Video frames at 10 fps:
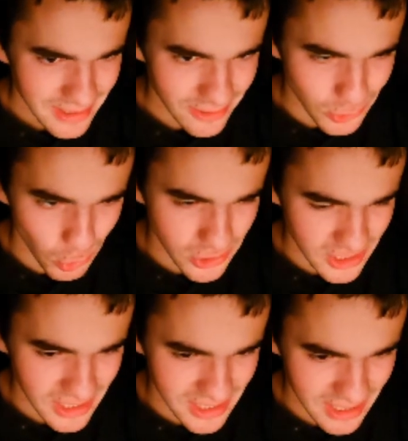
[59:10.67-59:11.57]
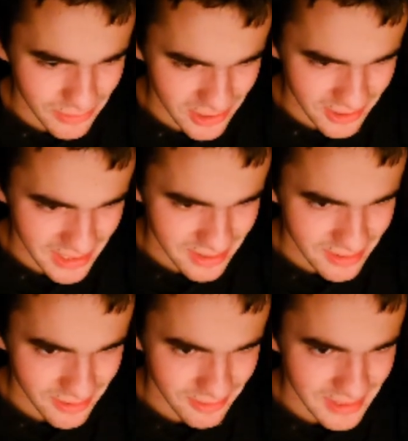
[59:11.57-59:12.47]
Gorging herself, sorry,
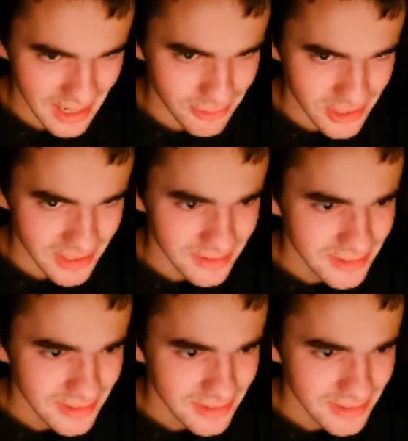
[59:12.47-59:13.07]
not gouging.